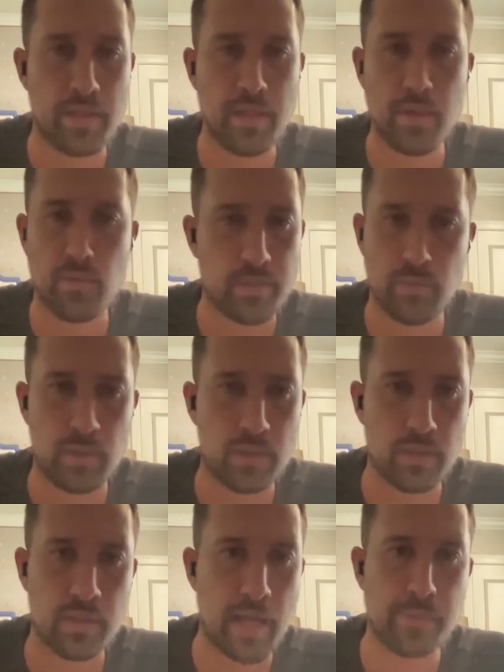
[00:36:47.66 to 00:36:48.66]
think
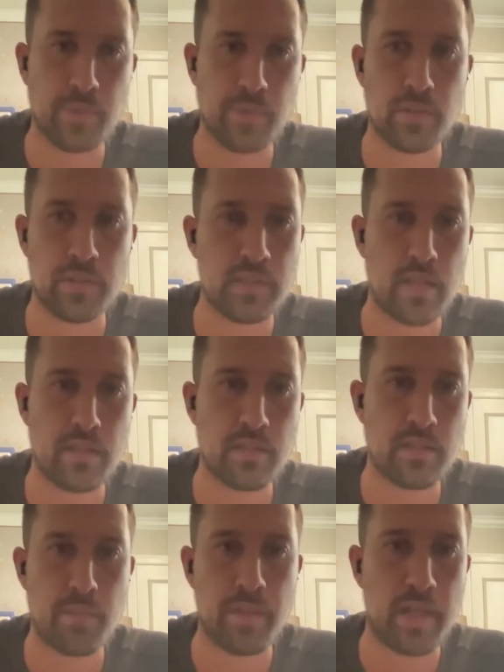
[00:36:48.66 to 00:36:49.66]
we're absolutely saying the
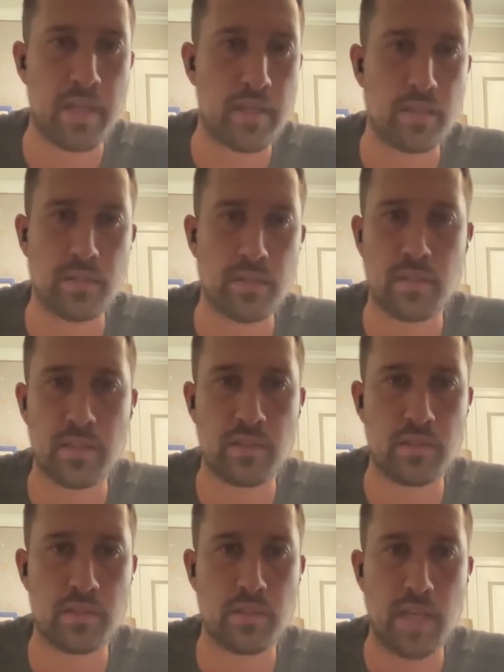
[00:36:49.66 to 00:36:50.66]
same thing.
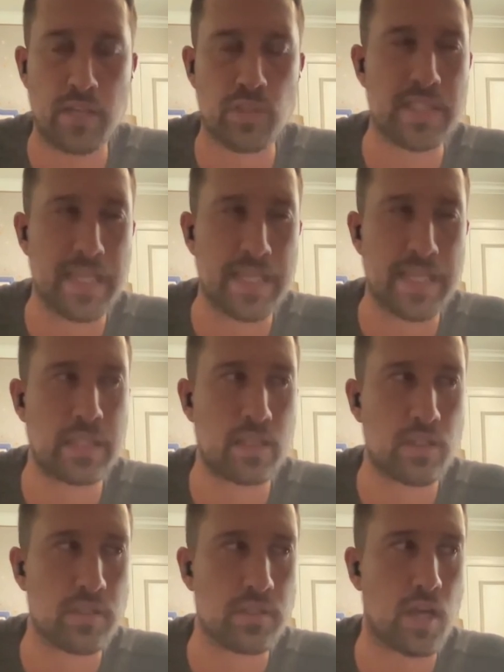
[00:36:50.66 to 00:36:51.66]
I just think that
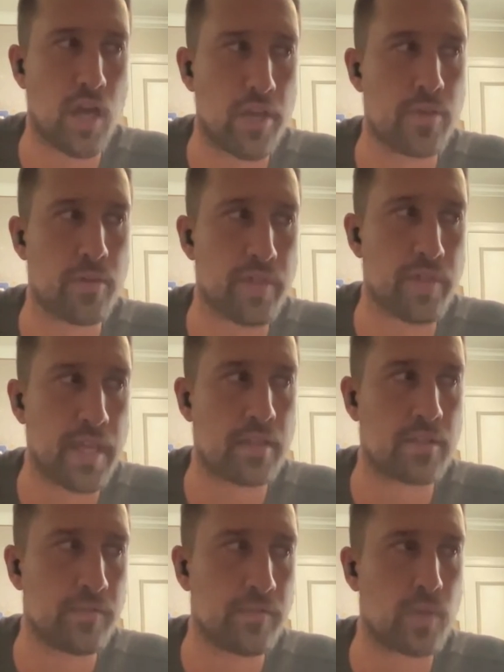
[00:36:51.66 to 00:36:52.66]
there's other
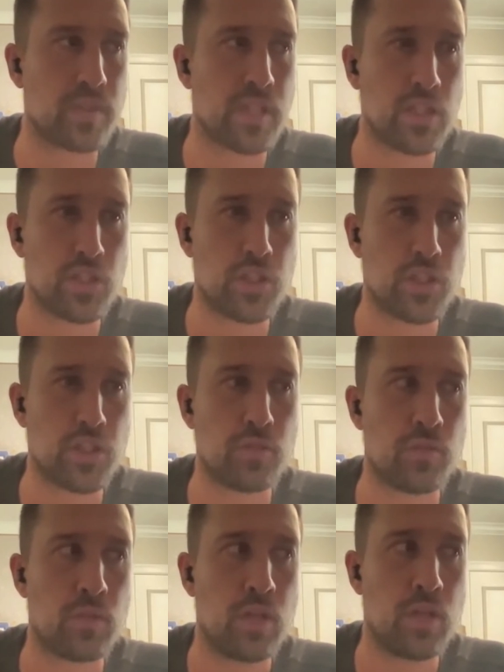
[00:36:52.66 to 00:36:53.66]
things folks can
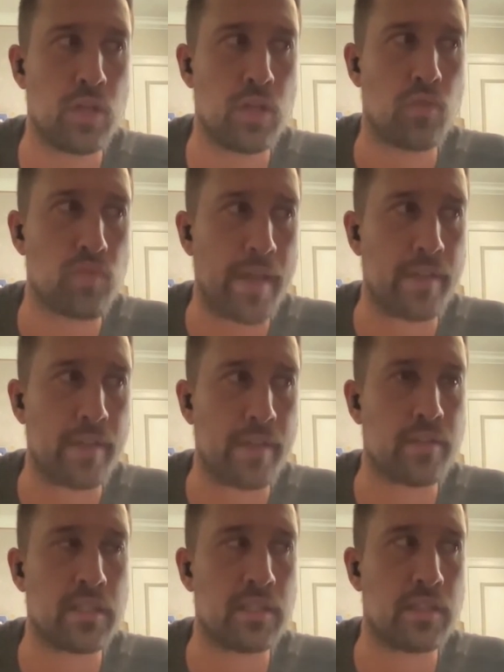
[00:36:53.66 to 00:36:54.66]
do rather
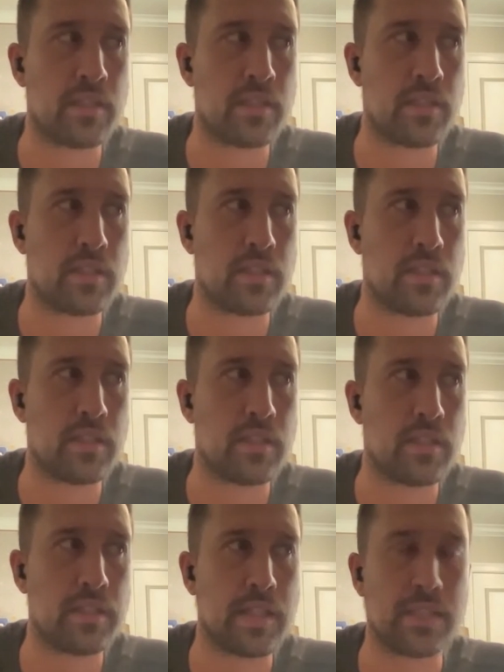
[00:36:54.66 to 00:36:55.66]
than
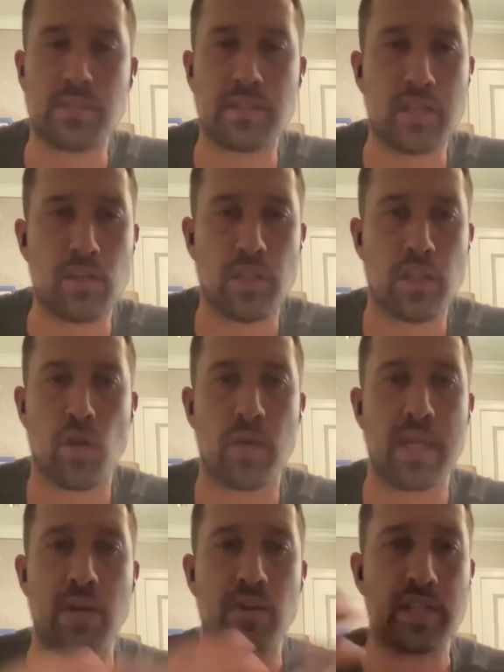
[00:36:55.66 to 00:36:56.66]
necessarily
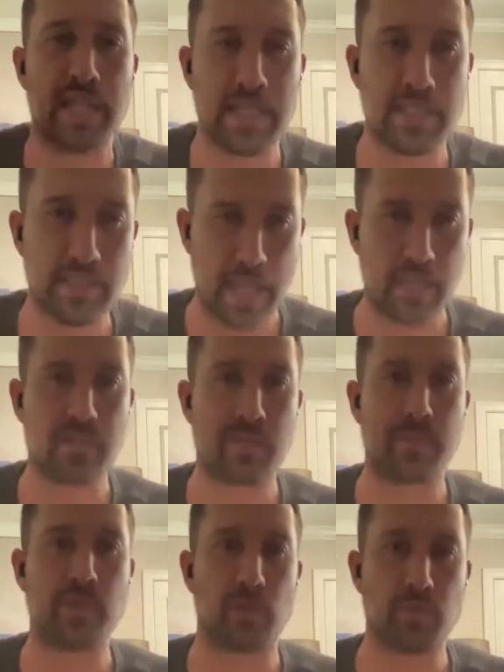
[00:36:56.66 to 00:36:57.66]
going out and getting a SaaS
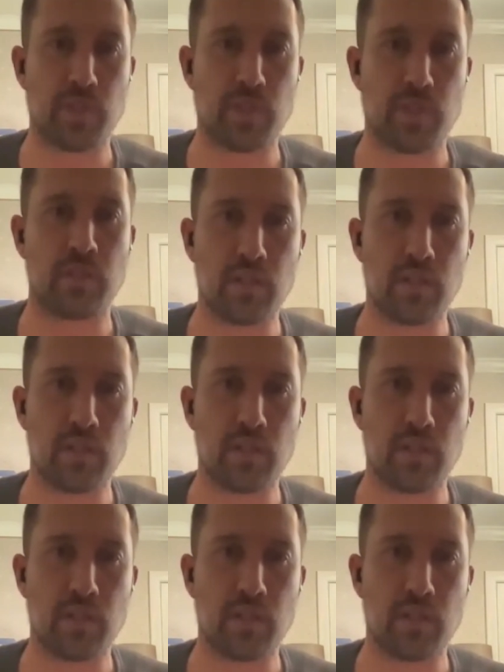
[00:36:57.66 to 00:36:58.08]
subscription.